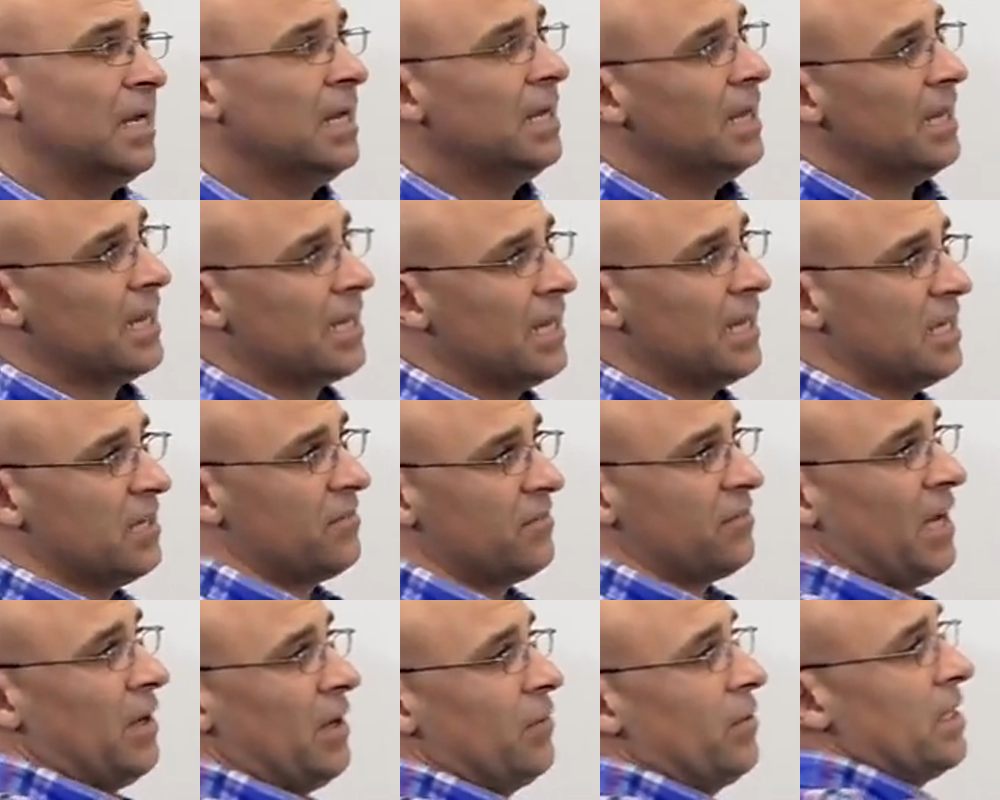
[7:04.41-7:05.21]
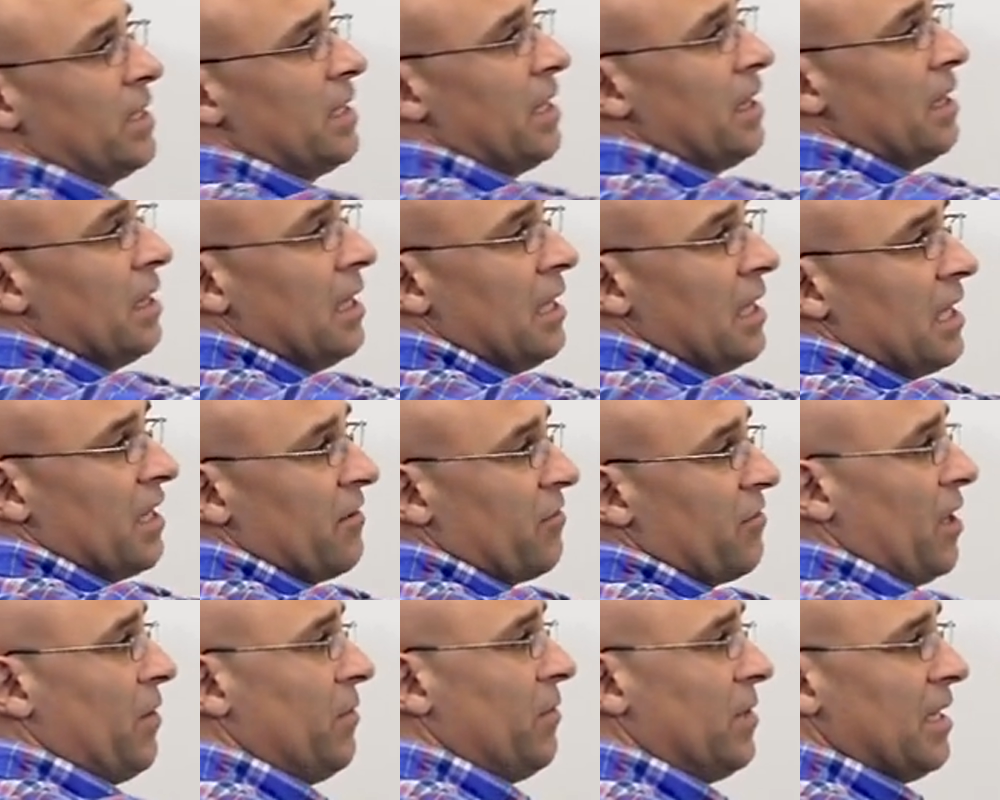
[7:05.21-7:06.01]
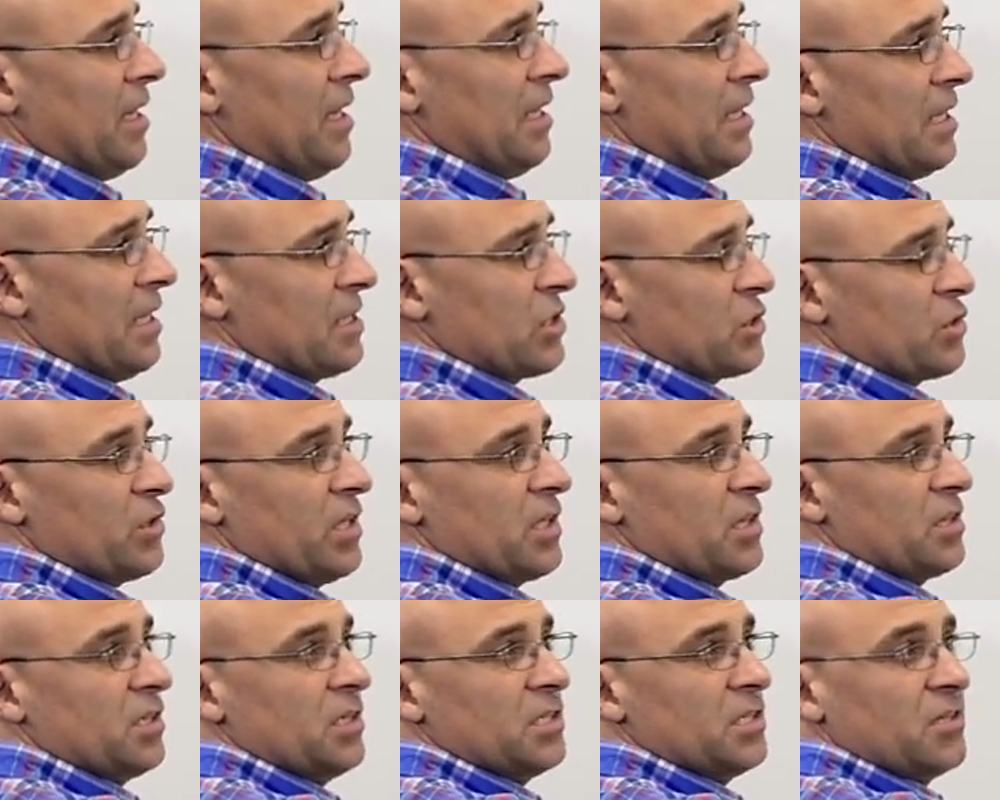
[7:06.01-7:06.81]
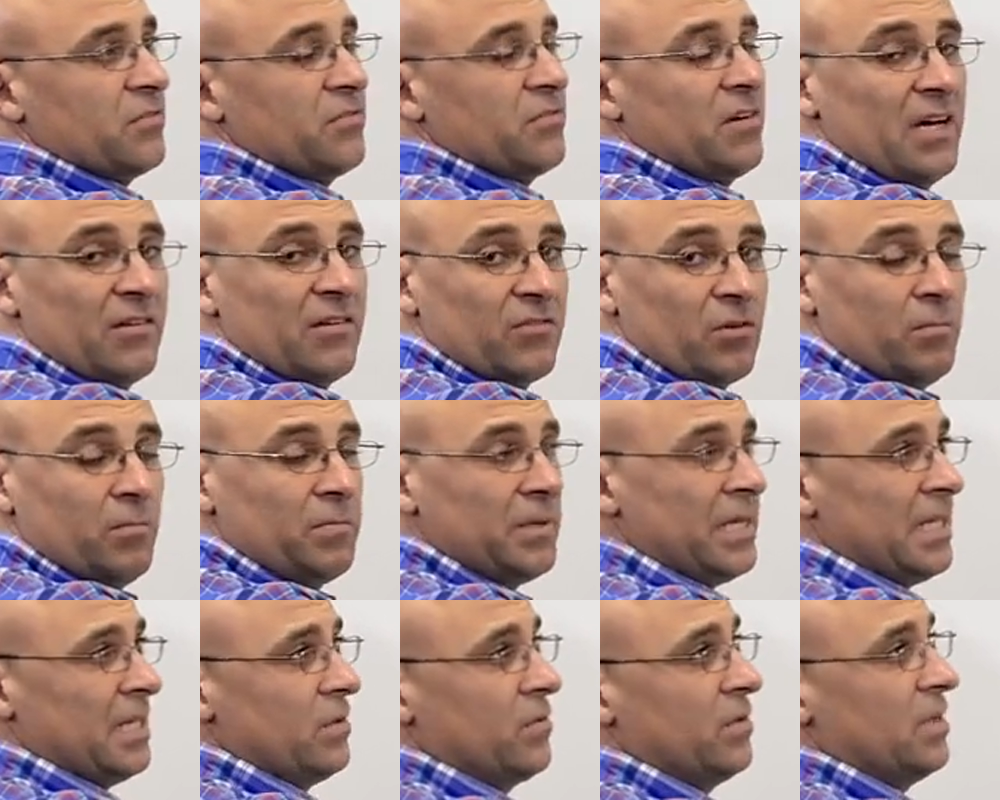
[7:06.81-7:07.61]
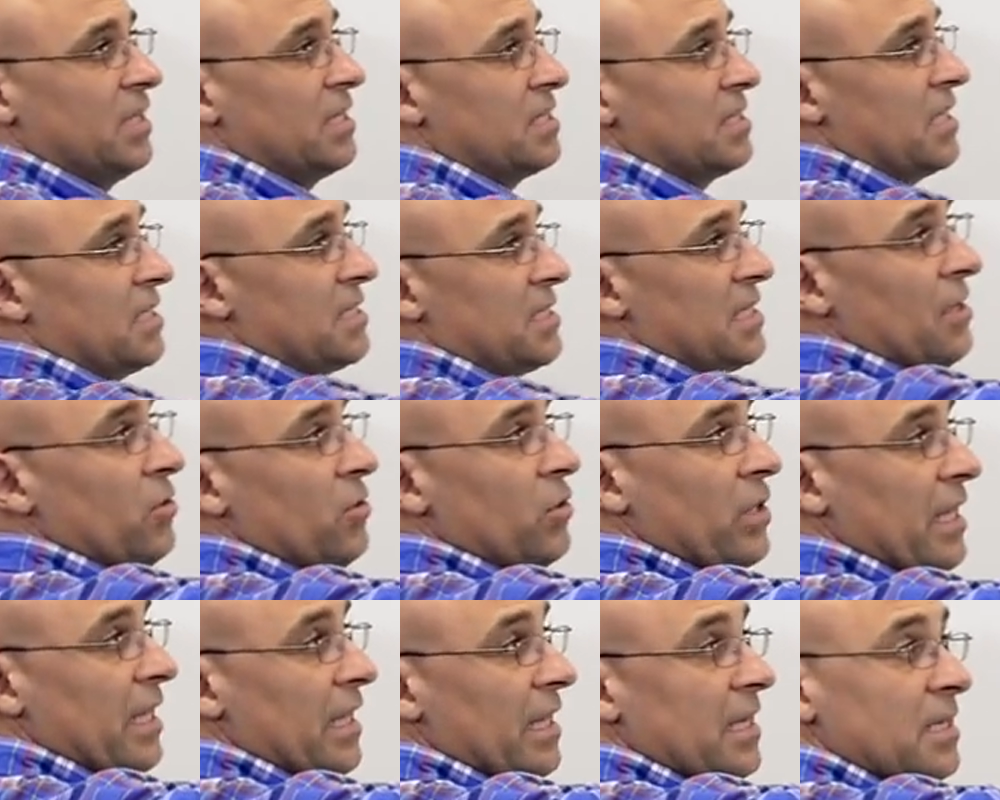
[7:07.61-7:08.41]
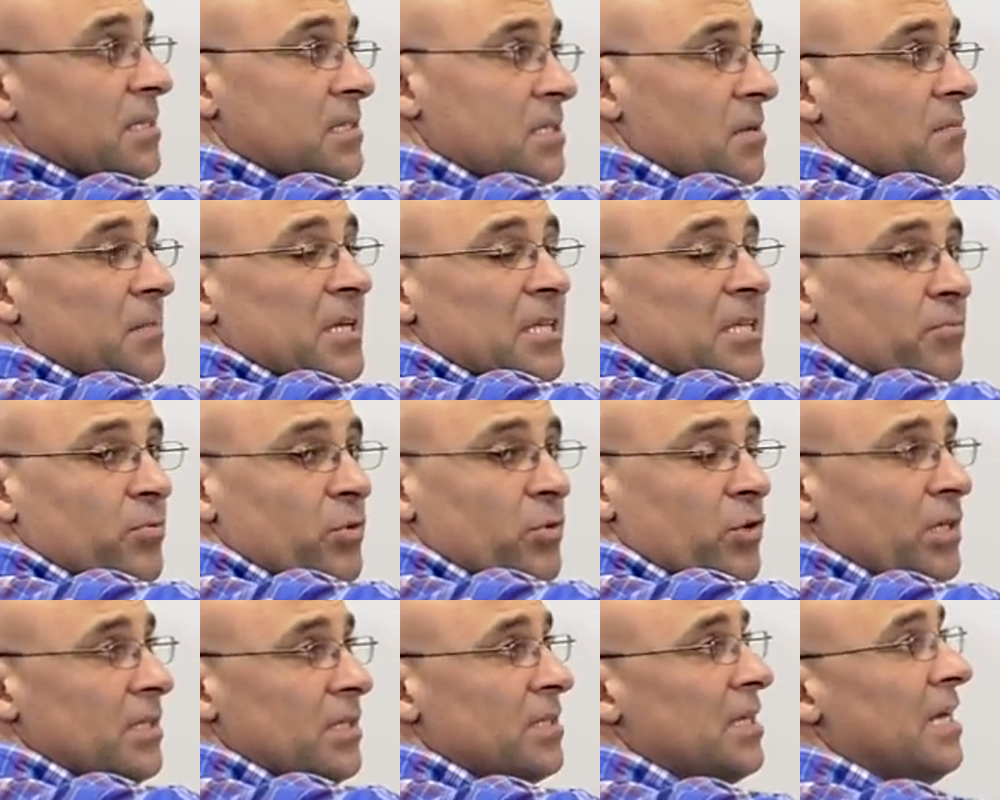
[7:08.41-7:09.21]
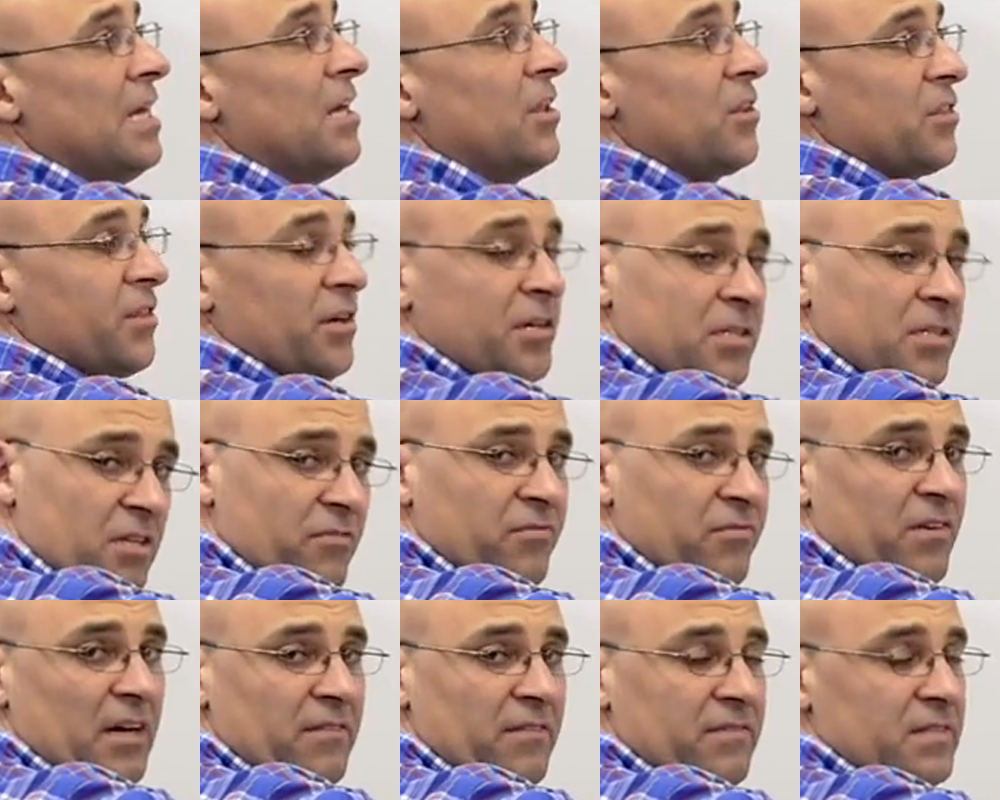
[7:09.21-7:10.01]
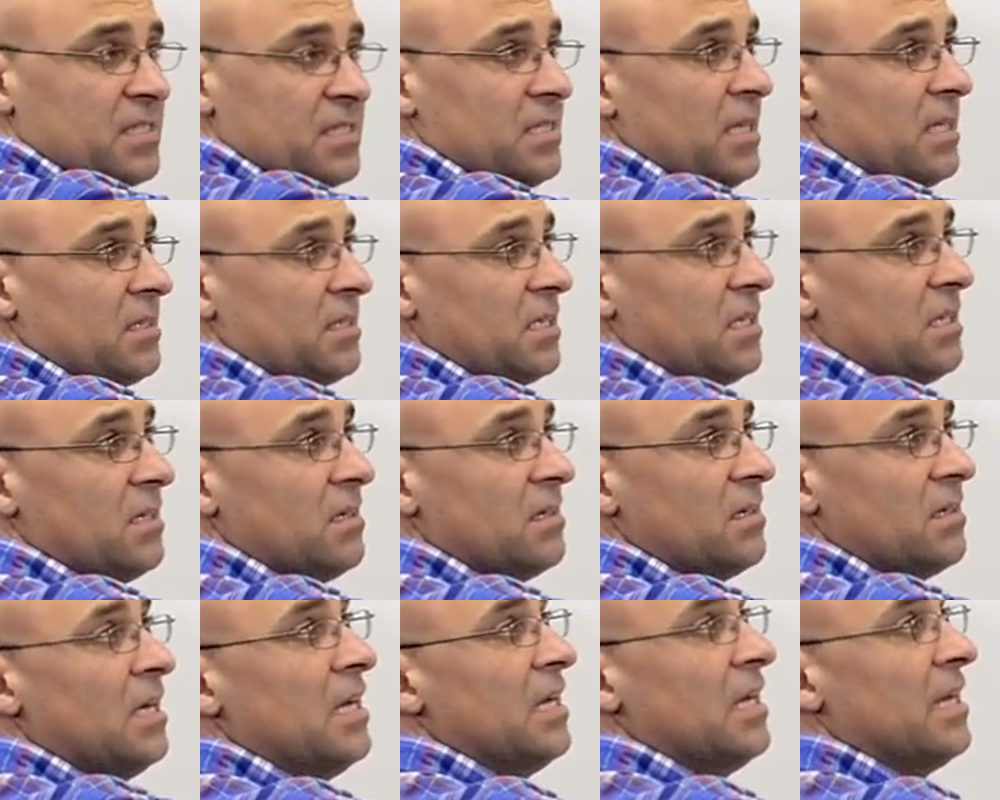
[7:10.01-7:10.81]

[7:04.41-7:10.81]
Again, if I wanna illustrate 35 completely with this, I say, okay, here's the midpoint. 35 is not here.